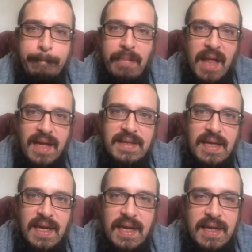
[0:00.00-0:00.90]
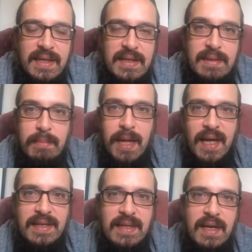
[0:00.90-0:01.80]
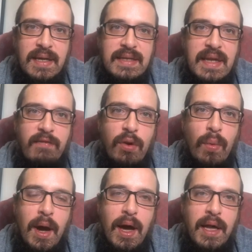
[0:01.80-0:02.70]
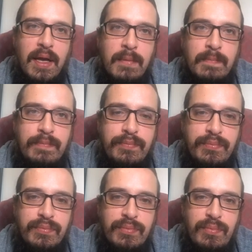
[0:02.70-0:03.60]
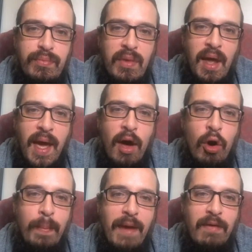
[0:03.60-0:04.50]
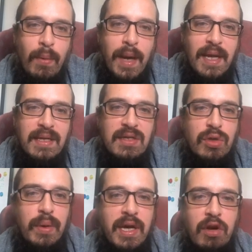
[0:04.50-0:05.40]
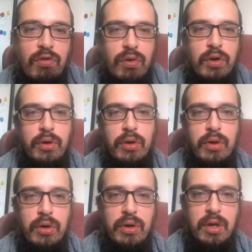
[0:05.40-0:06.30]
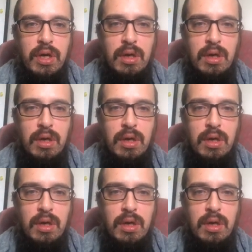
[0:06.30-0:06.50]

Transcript: Blessings, blessings, everyone. I hope everyone is doing good.